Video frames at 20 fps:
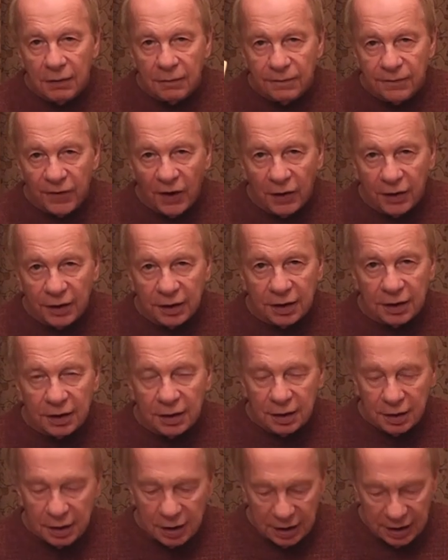fine,
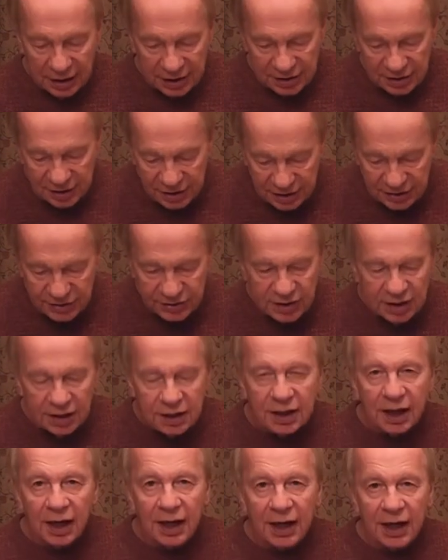it's
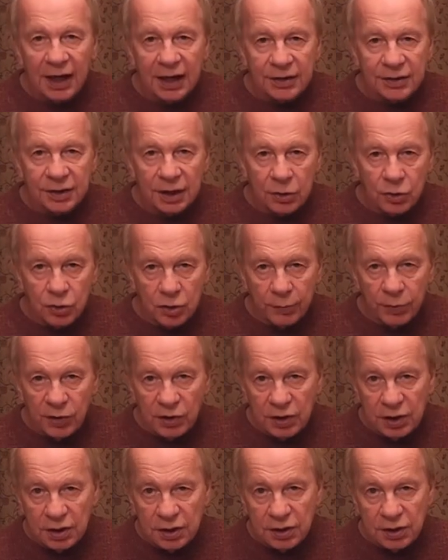listed as
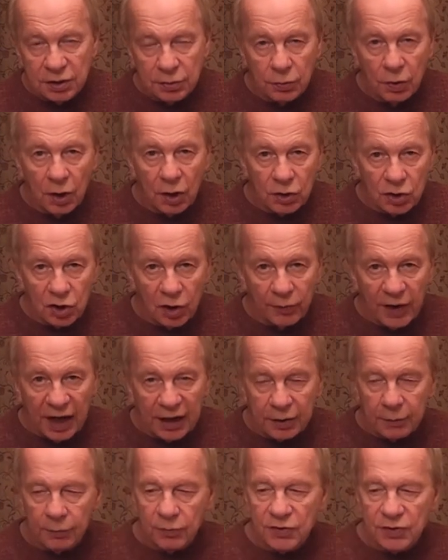attributed to Tom
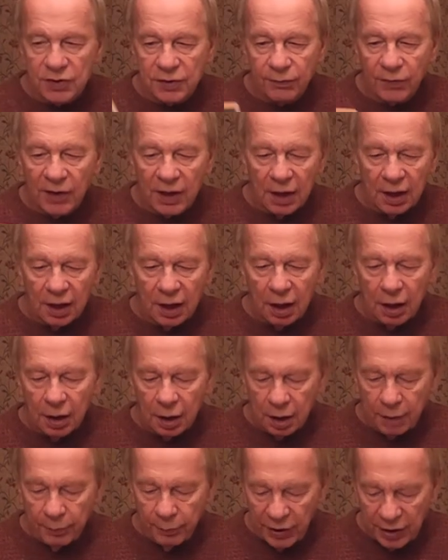Adams,
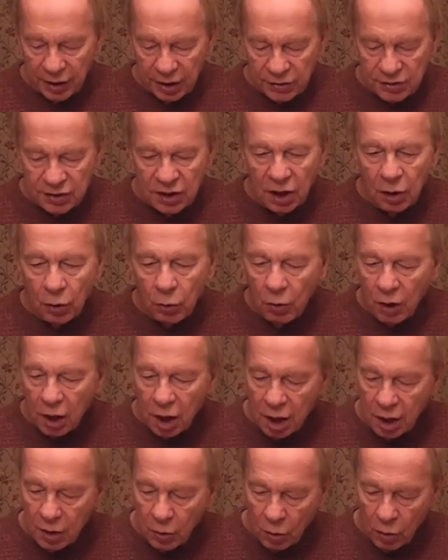but there's
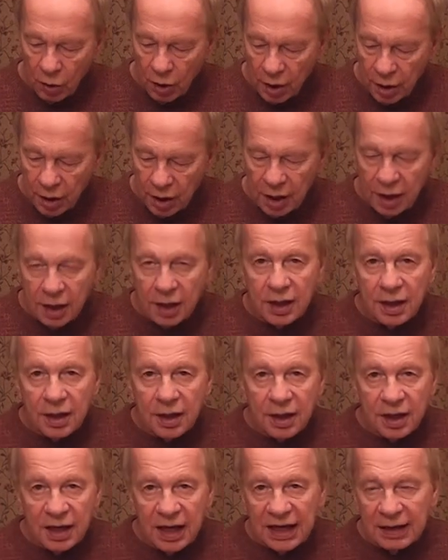no
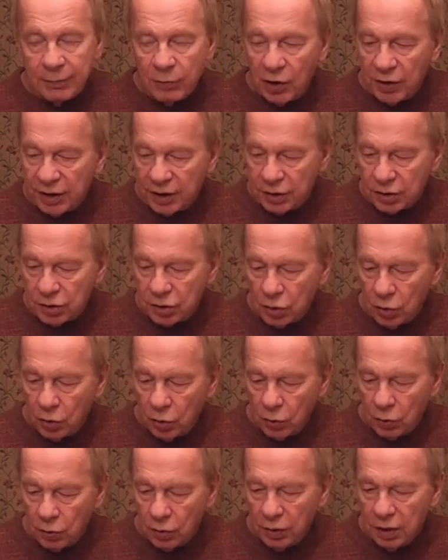name on it at
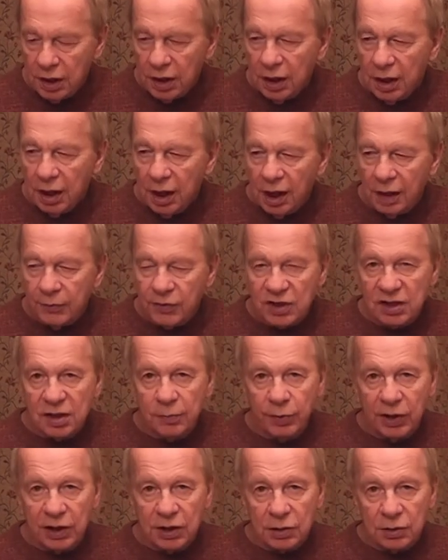all. I've
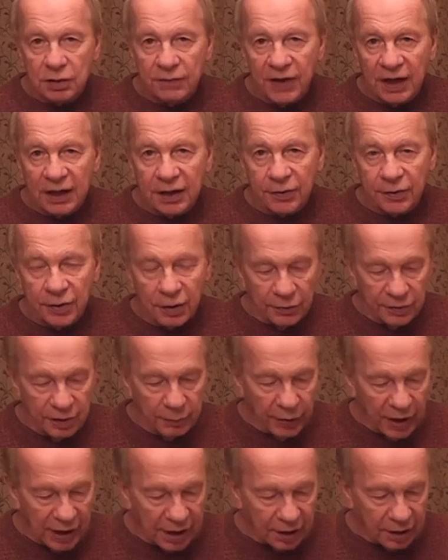just a picture of Agatha
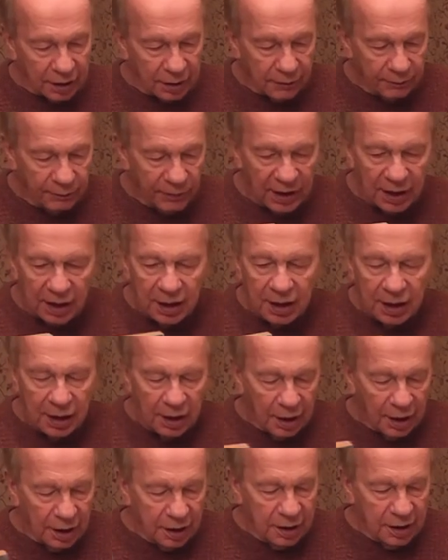on the back.
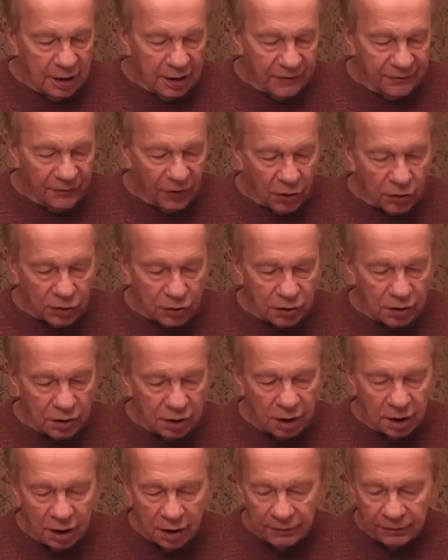Another
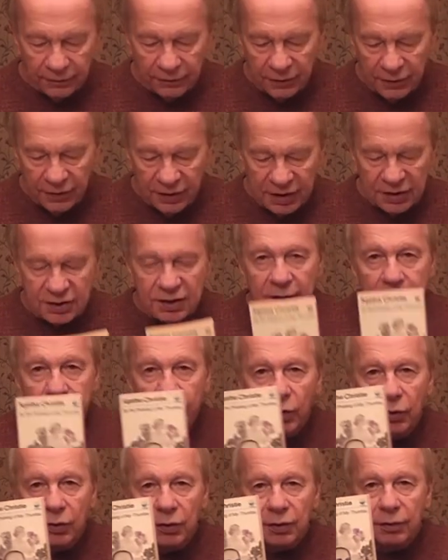version of this
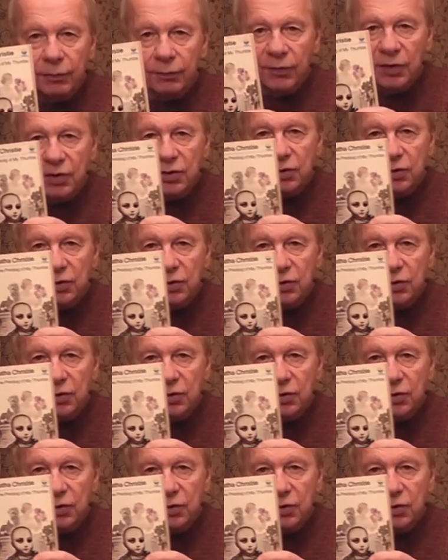book,